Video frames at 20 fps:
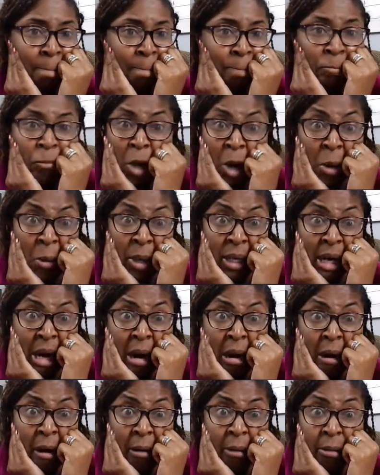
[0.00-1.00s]
Noah in the
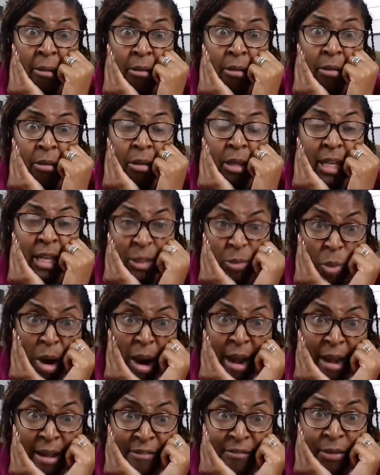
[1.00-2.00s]
ark, his
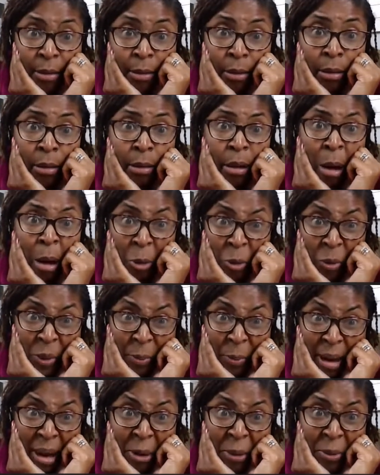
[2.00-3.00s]
wife on the
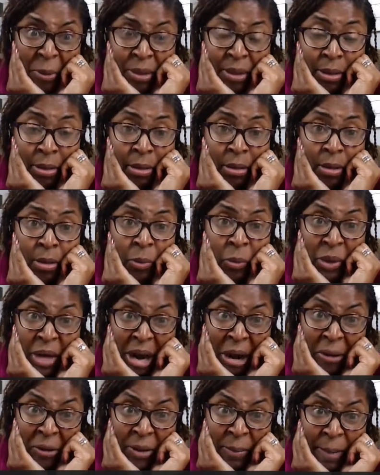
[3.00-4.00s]
boat with
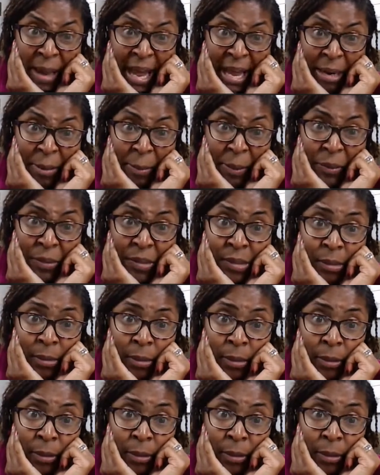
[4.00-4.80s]
all them animals.